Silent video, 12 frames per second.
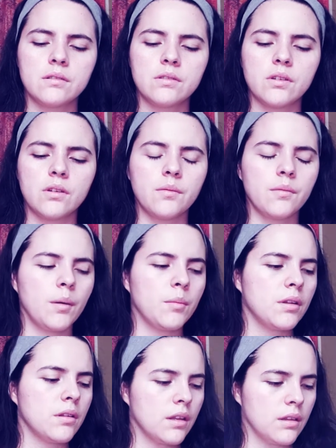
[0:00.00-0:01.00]
So I'm
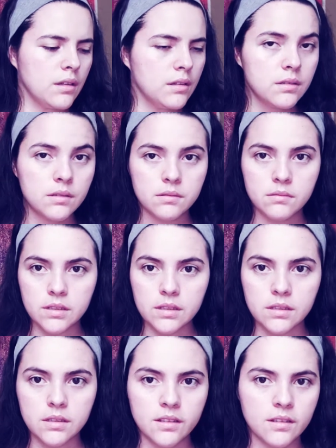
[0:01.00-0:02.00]
gonna let this
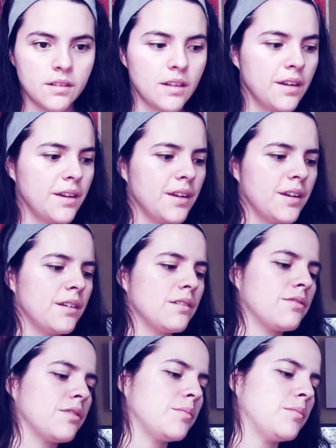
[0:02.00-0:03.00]
is
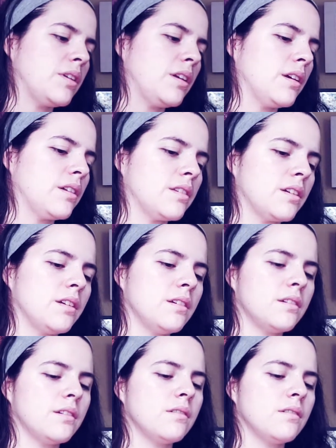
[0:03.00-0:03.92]
for me, I think.